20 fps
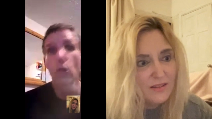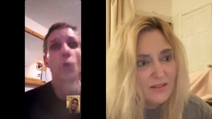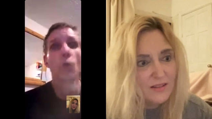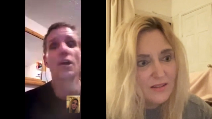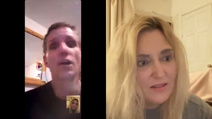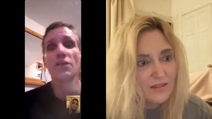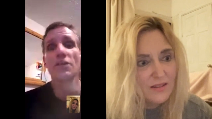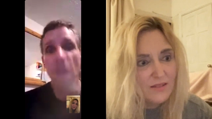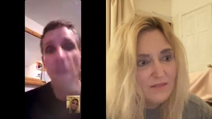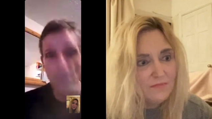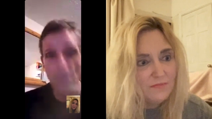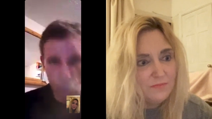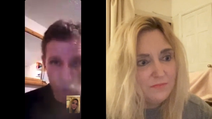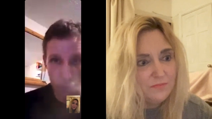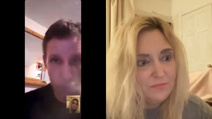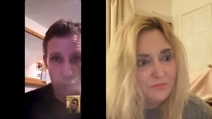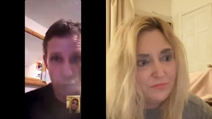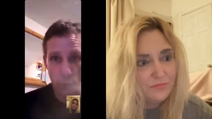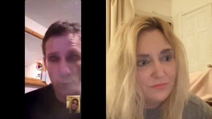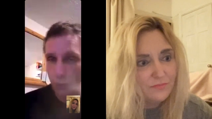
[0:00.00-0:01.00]
Speaker 1: Even going
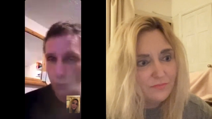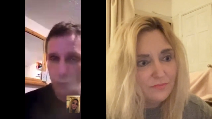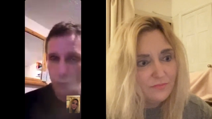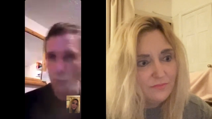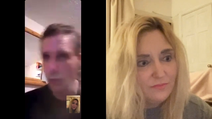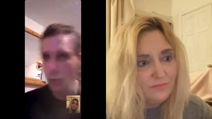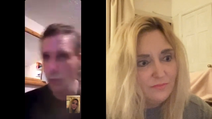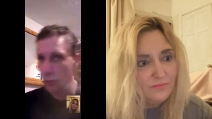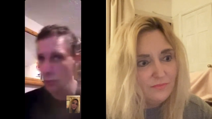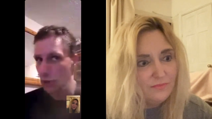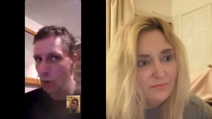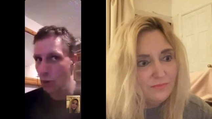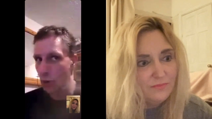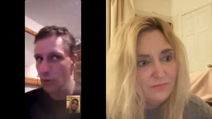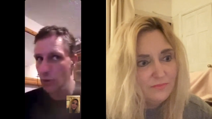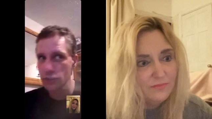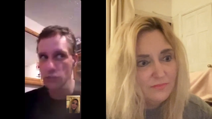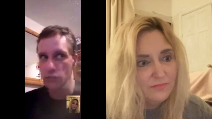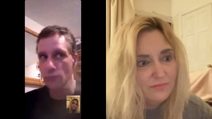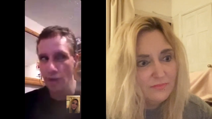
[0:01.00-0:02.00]
in that church, we were we
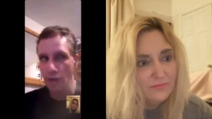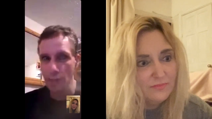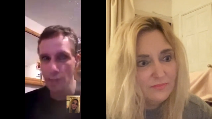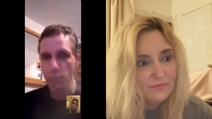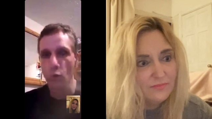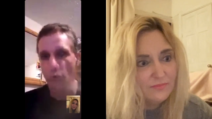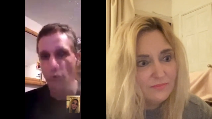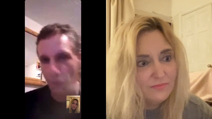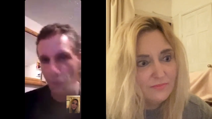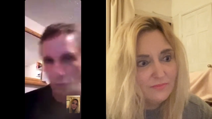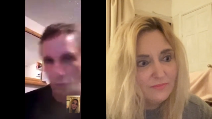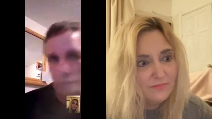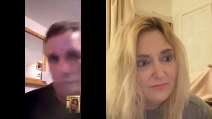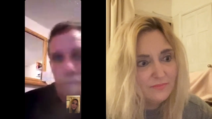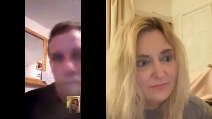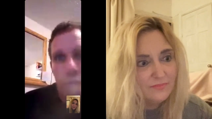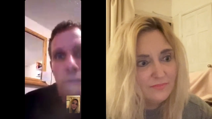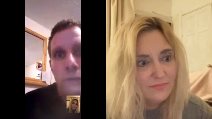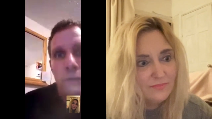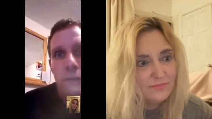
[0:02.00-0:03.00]
were going to my
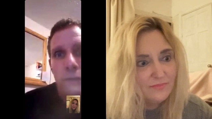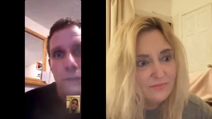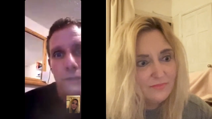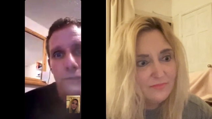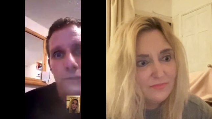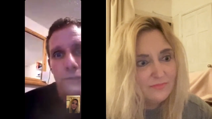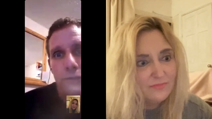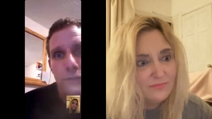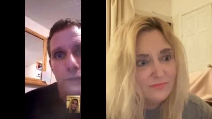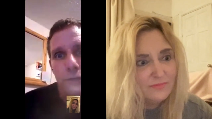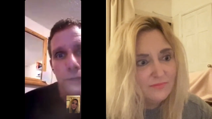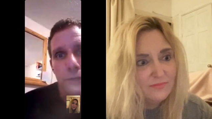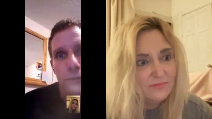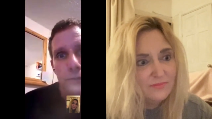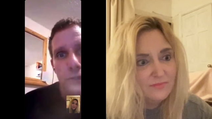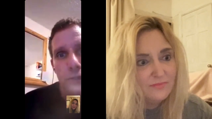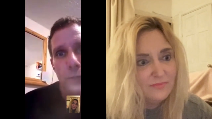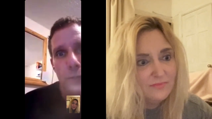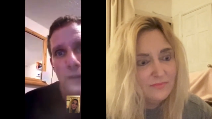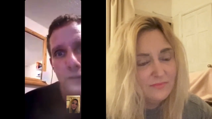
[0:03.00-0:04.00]
employer
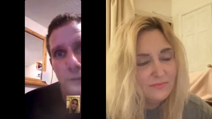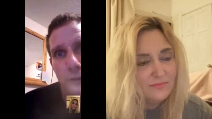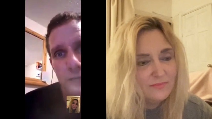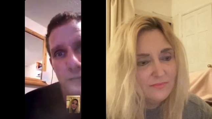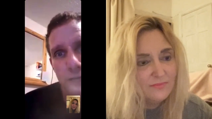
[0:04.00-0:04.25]
to do